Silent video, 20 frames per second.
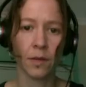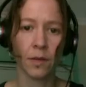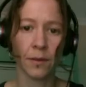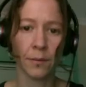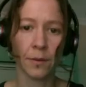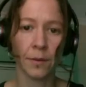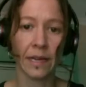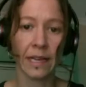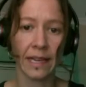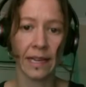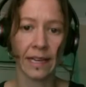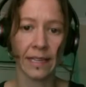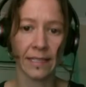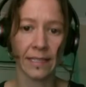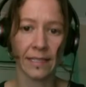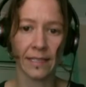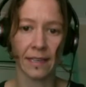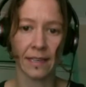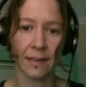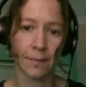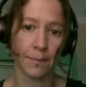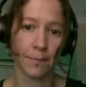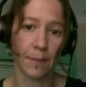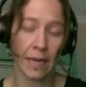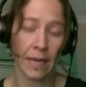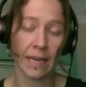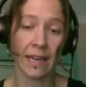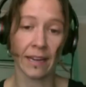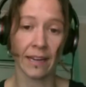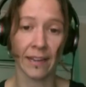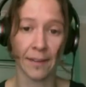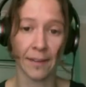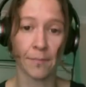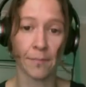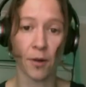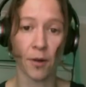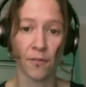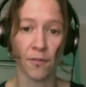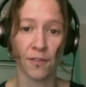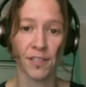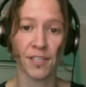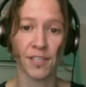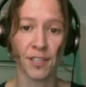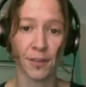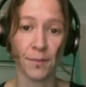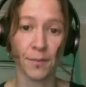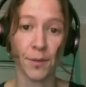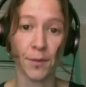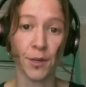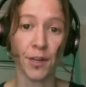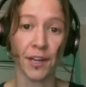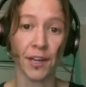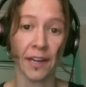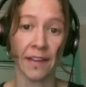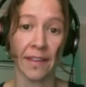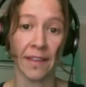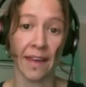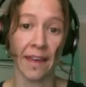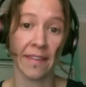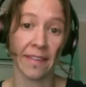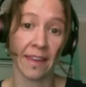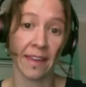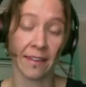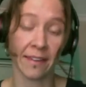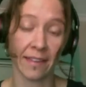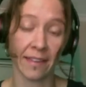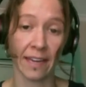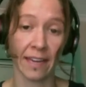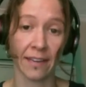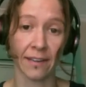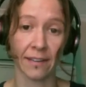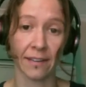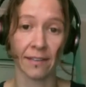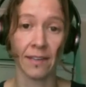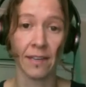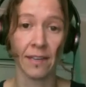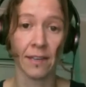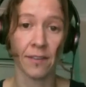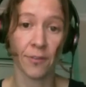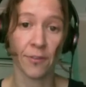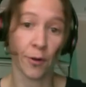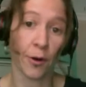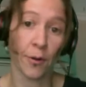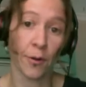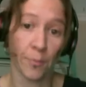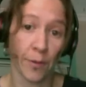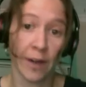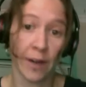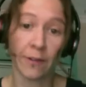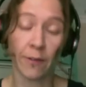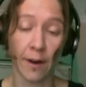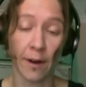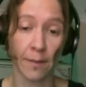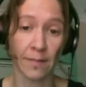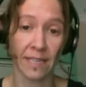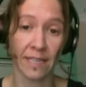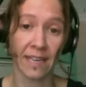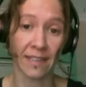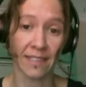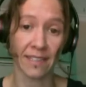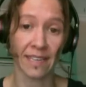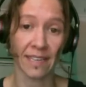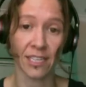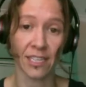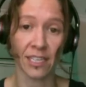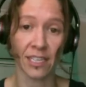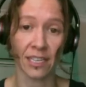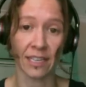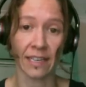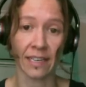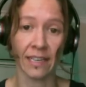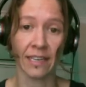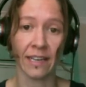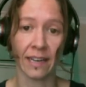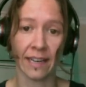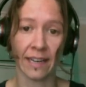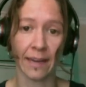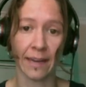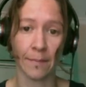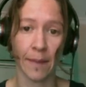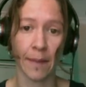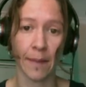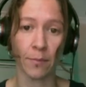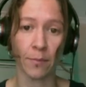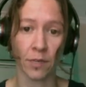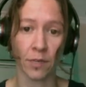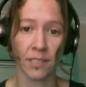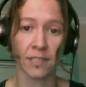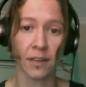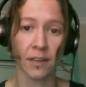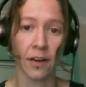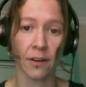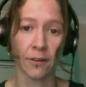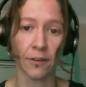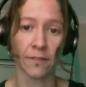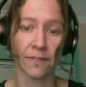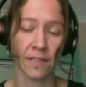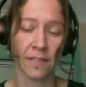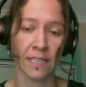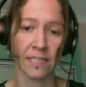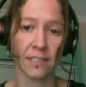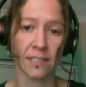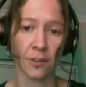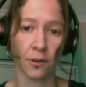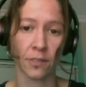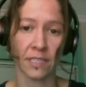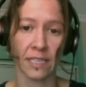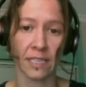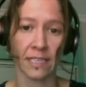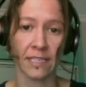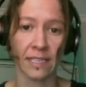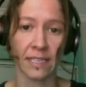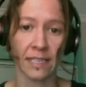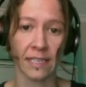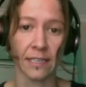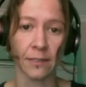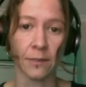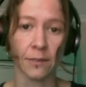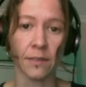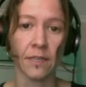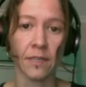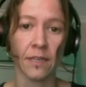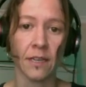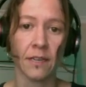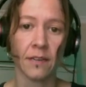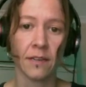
Well, it really is uh, picking an impoverished community they think they can throw breadcrumbs at essentially and get people to sign off for this toxic deal.